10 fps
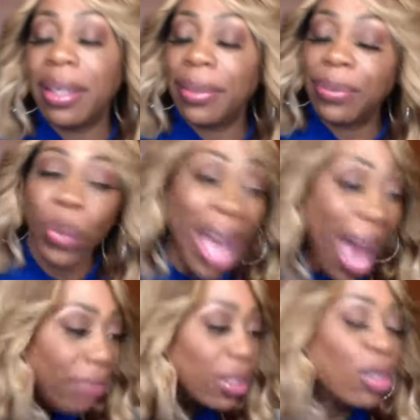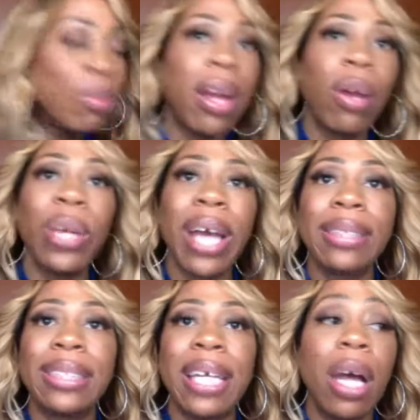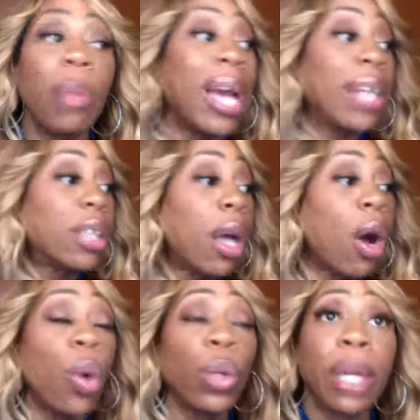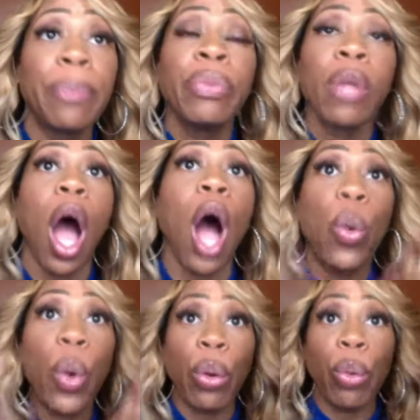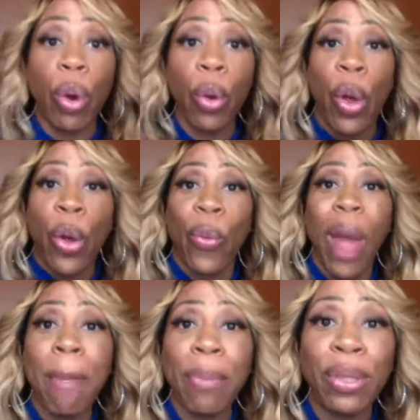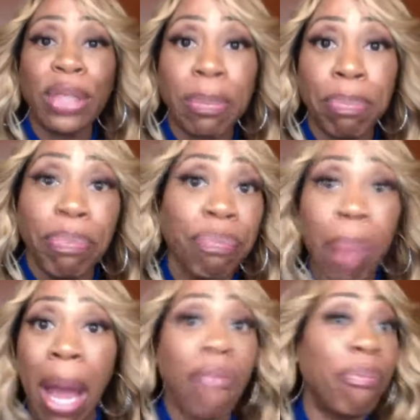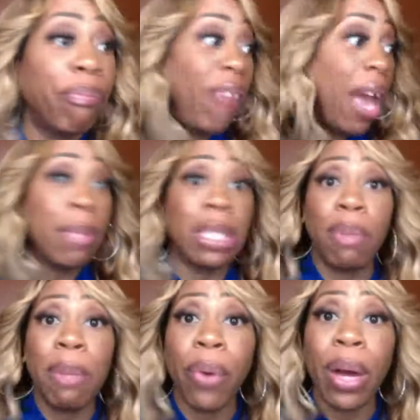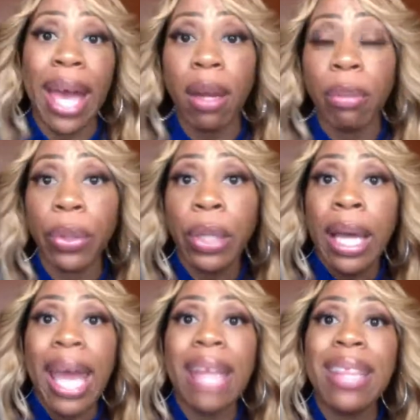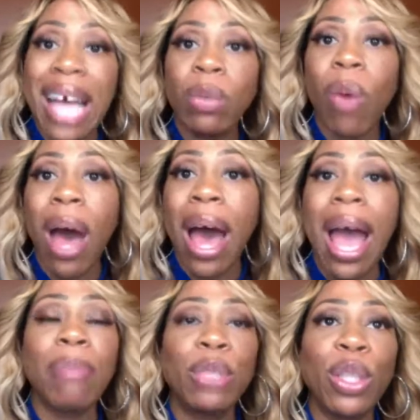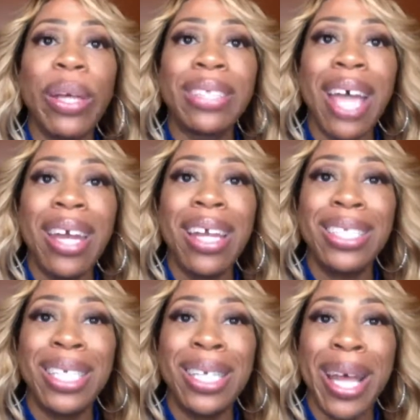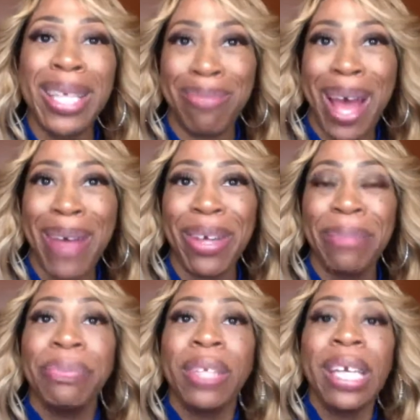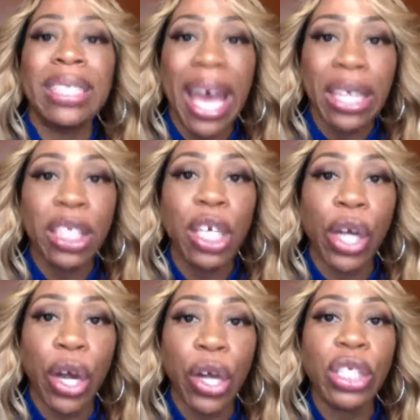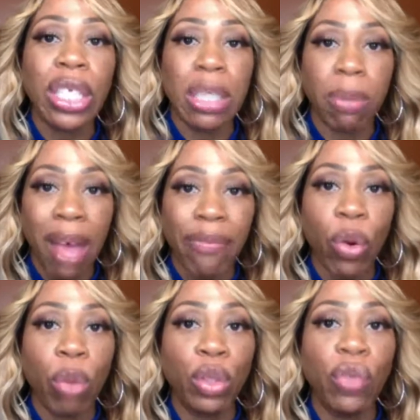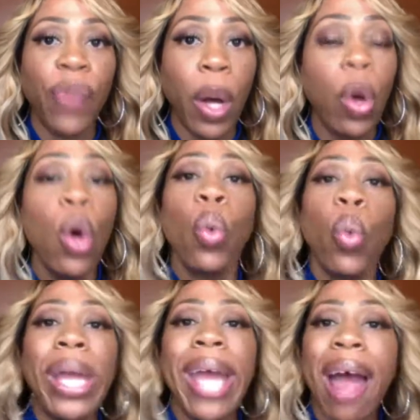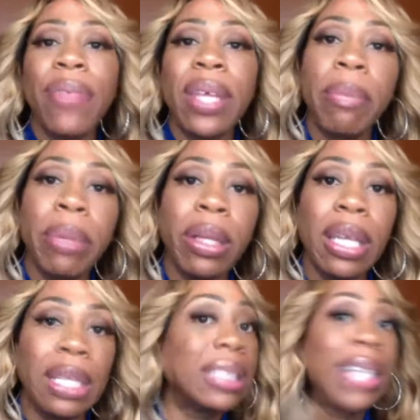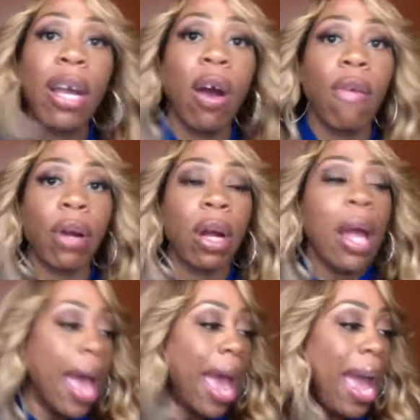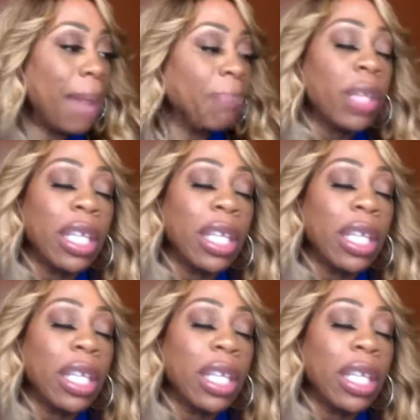We have to do better, and we got to stand up. We got to start holding our quote unquote rappers and famous people accountable. And that's why I'm so excited that Cheating Ass Myron is actually encouraging his platform to vote. We have the ability to take over. And